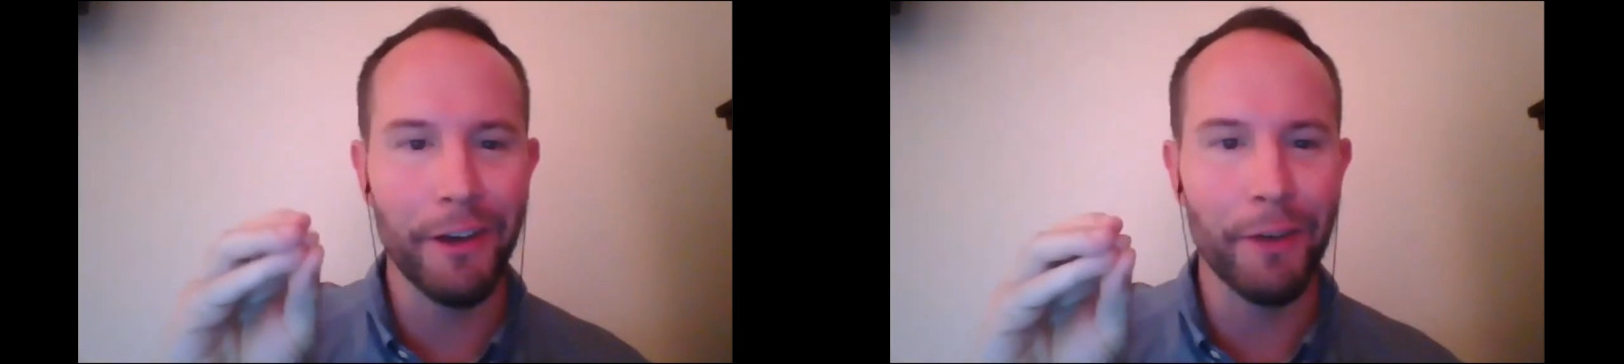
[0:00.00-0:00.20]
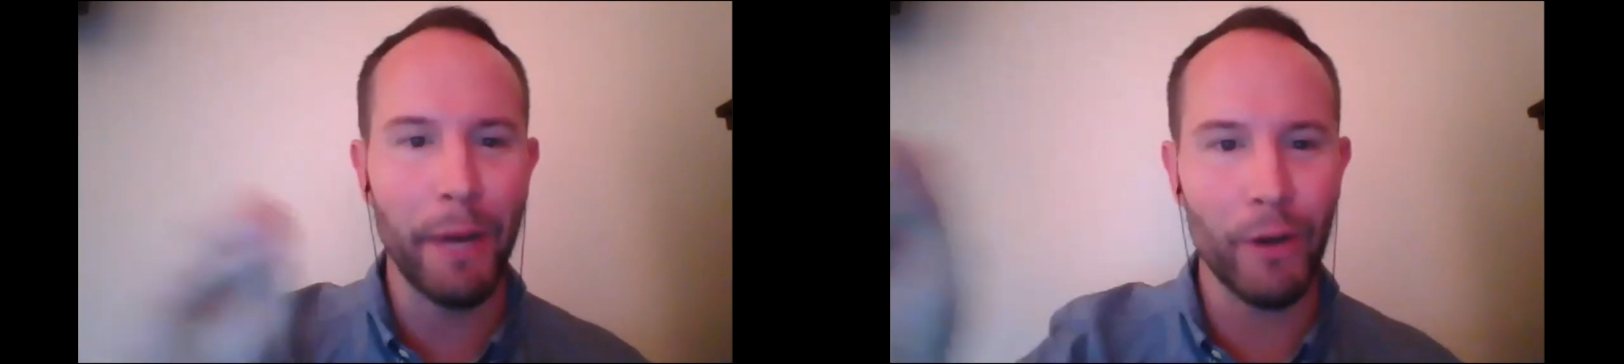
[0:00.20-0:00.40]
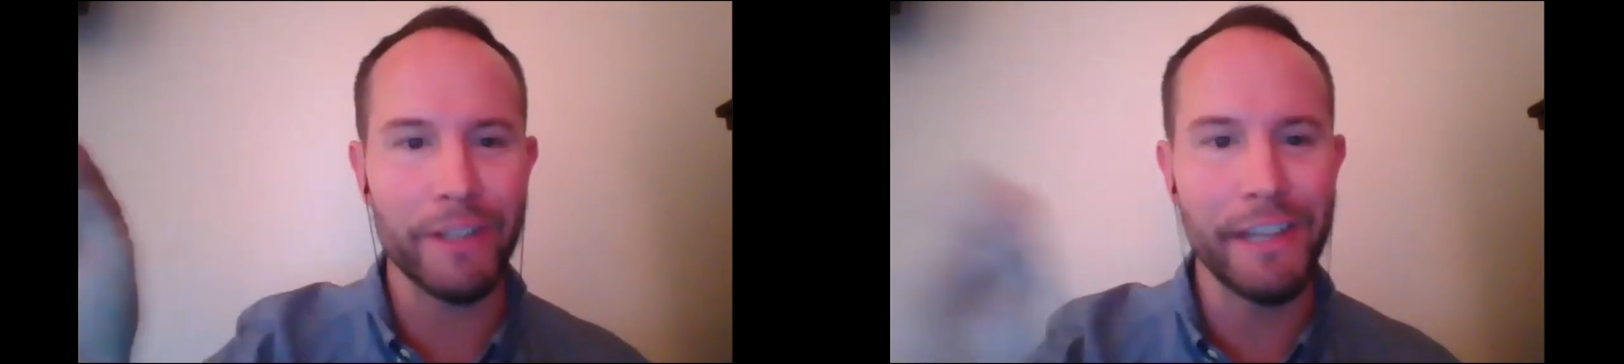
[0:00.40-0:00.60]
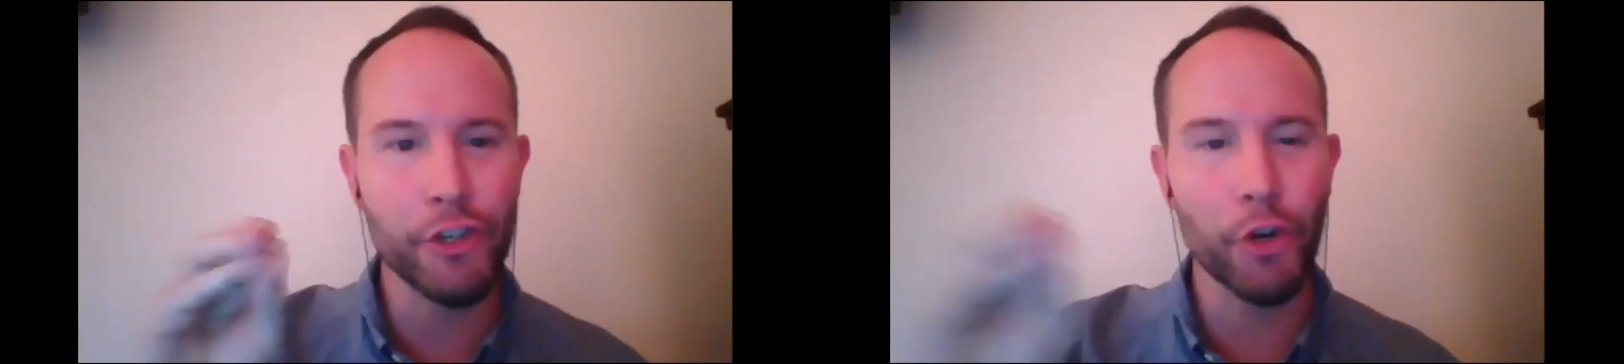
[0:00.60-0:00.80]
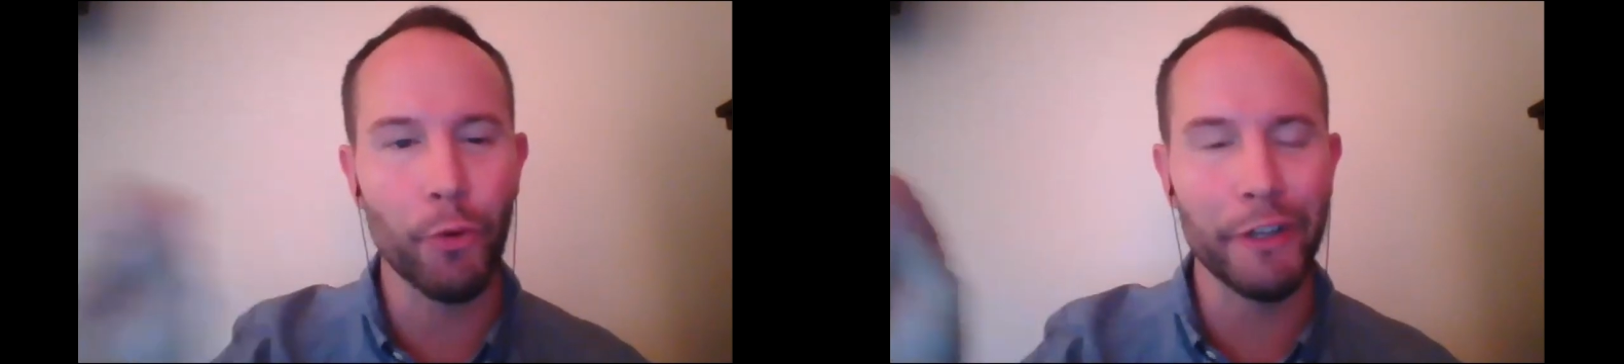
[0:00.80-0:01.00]
a
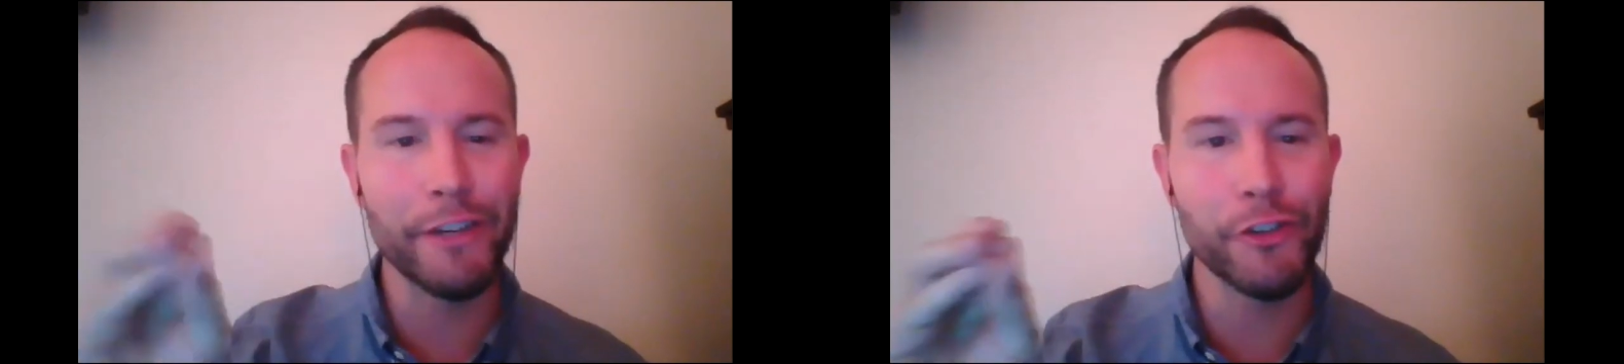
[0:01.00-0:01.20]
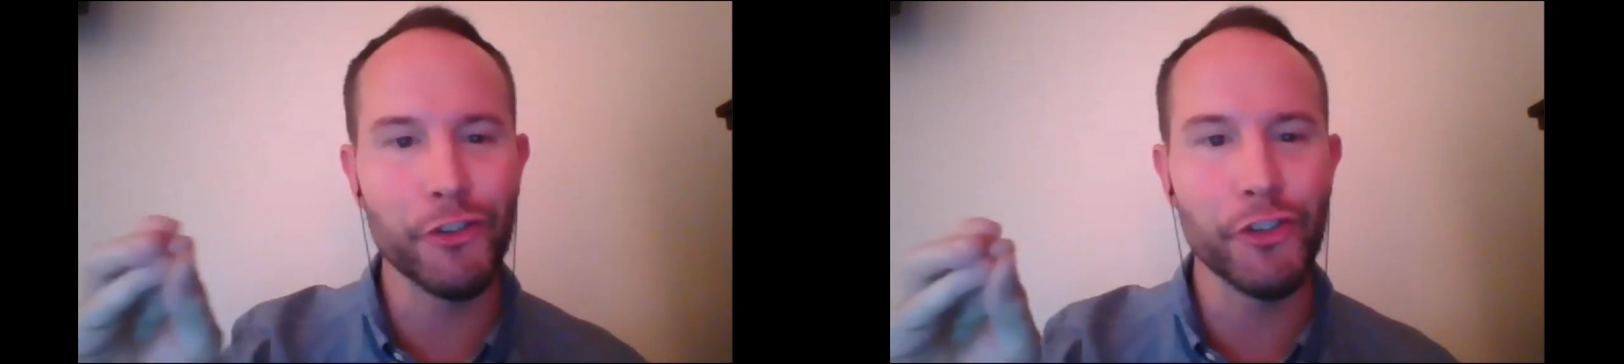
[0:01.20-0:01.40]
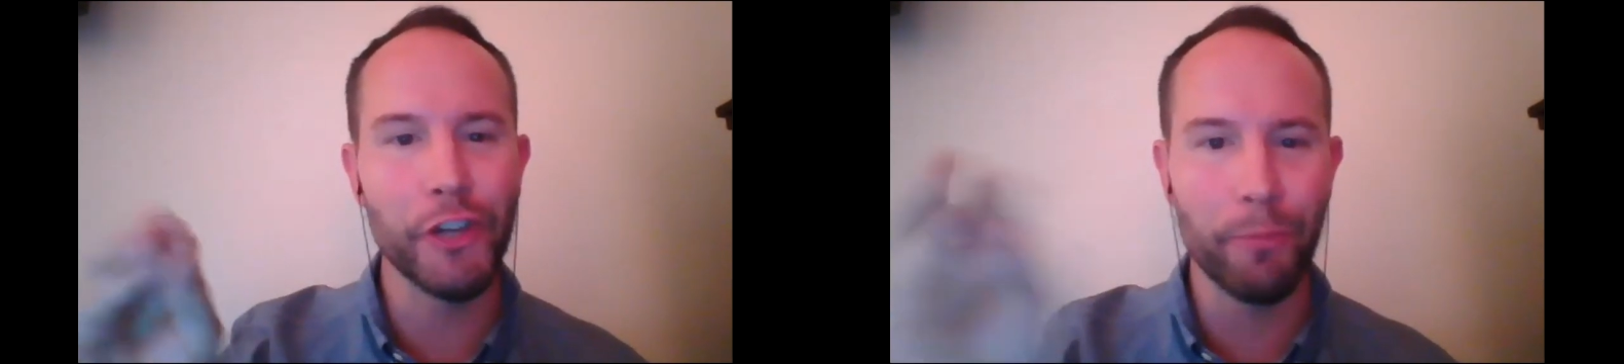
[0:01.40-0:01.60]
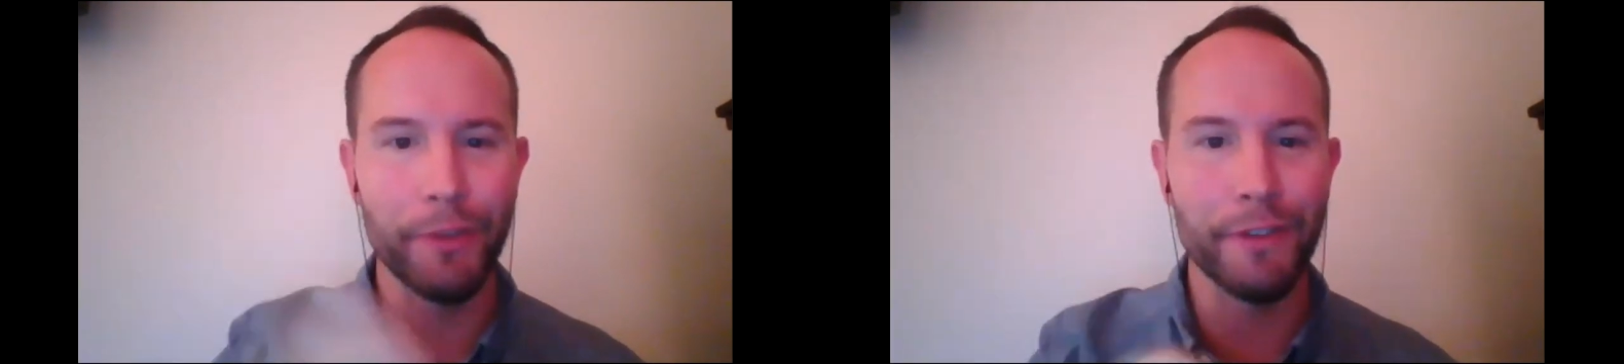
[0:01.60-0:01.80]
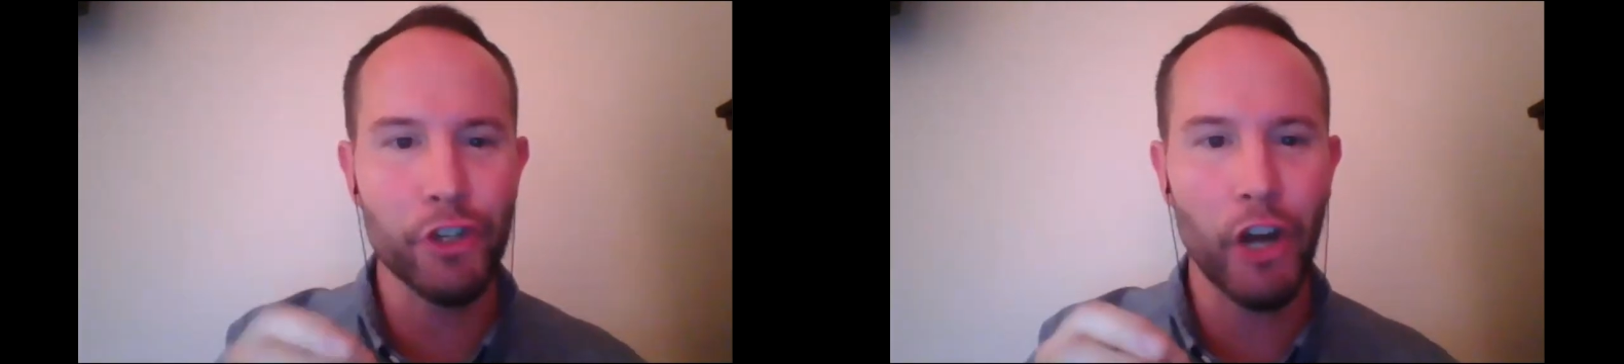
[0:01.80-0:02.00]
parent-teacher relationship
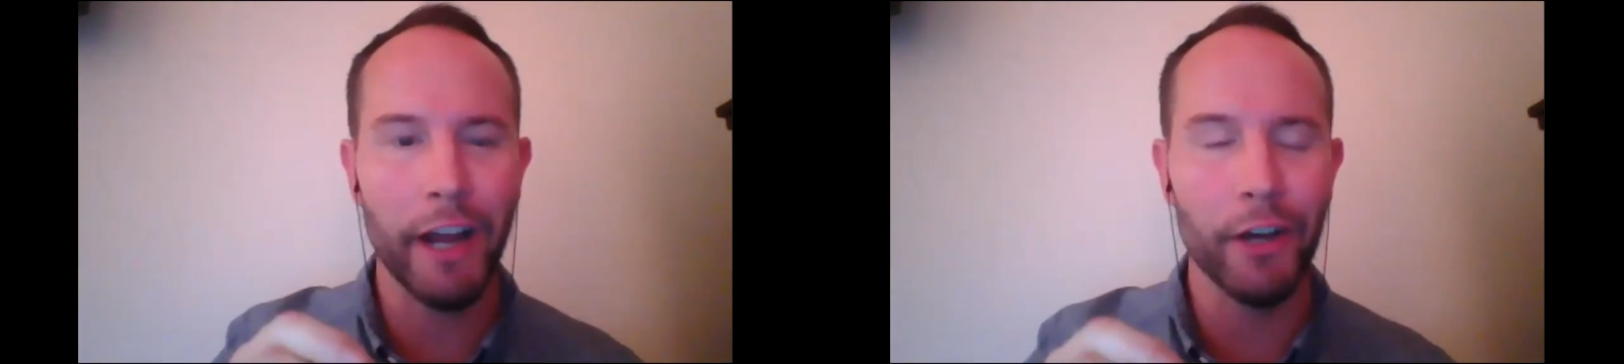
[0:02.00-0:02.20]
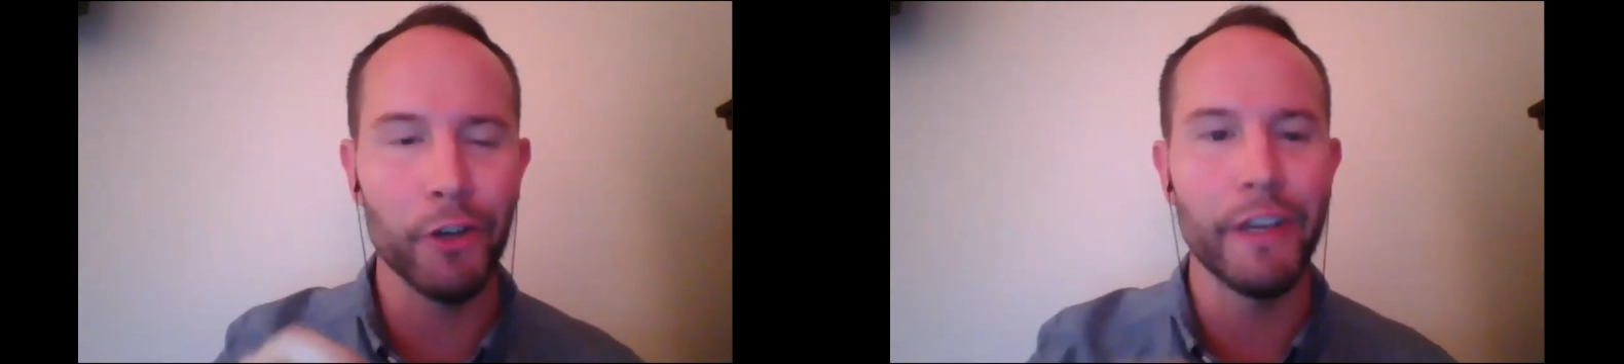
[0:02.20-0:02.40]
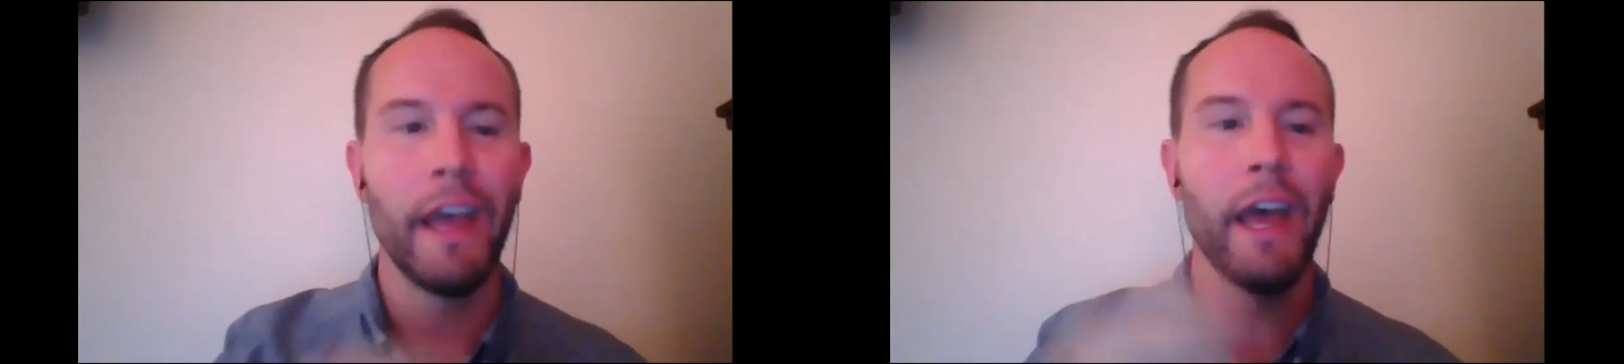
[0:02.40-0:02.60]
with the child.